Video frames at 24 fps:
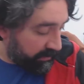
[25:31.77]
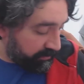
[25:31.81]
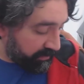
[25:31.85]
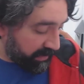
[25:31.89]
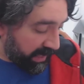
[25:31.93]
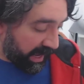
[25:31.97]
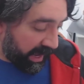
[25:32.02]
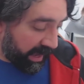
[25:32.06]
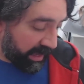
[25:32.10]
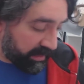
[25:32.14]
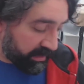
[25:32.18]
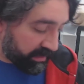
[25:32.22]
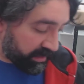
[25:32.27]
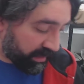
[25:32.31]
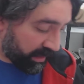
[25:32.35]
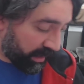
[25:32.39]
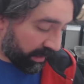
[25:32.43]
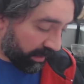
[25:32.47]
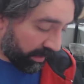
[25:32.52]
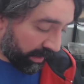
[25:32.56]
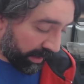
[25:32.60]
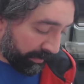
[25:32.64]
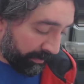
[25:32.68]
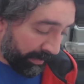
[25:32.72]
and
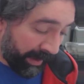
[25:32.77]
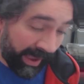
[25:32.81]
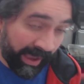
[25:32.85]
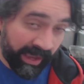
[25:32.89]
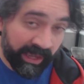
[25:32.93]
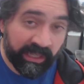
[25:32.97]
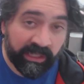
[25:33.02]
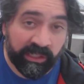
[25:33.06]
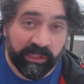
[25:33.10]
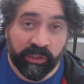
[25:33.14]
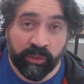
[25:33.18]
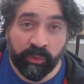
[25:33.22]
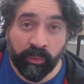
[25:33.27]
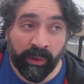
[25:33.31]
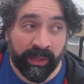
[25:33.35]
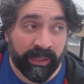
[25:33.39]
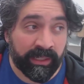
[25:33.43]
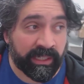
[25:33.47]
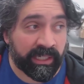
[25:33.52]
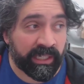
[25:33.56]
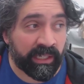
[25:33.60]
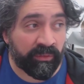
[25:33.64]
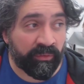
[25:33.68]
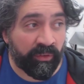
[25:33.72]
I paid
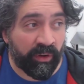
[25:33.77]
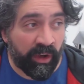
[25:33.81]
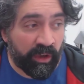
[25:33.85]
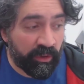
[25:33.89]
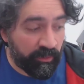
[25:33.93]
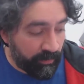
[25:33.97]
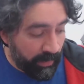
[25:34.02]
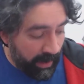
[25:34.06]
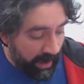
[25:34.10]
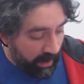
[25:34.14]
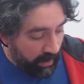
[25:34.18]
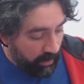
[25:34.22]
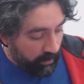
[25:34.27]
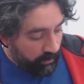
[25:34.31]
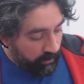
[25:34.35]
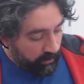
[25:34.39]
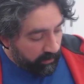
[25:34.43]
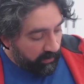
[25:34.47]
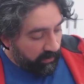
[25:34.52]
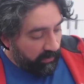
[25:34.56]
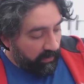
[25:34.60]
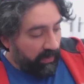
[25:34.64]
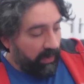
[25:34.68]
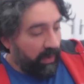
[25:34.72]

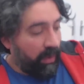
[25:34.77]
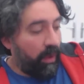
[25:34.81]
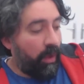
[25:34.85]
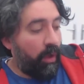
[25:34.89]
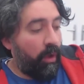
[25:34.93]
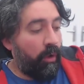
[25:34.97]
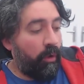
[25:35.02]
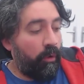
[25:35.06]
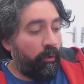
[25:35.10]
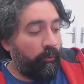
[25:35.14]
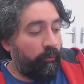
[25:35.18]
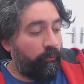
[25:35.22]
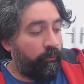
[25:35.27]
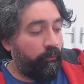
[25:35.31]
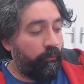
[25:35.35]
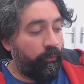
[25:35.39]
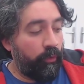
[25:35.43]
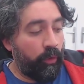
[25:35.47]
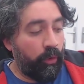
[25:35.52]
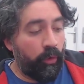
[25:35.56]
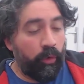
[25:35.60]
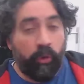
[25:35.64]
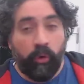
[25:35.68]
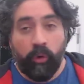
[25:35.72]
£25
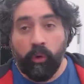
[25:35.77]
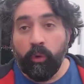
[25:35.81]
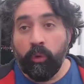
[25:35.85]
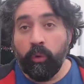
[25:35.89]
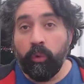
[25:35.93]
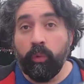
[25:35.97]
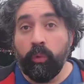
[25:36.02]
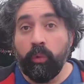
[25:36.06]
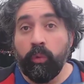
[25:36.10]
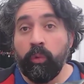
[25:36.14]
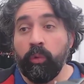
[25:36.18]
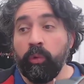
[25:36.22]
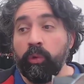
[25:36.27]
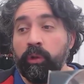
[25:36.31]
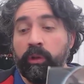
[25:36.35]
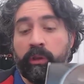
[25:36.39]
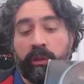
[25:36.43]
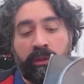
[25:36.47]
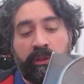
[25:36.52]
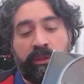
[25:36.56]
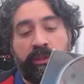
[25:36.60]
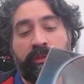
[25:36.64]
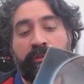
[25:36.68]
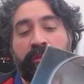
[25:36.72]
for all
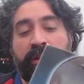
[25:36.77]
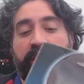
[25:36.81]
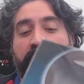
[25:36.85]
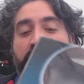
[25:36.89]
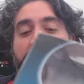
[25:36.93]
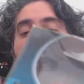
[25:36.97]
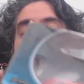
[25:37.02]
3 of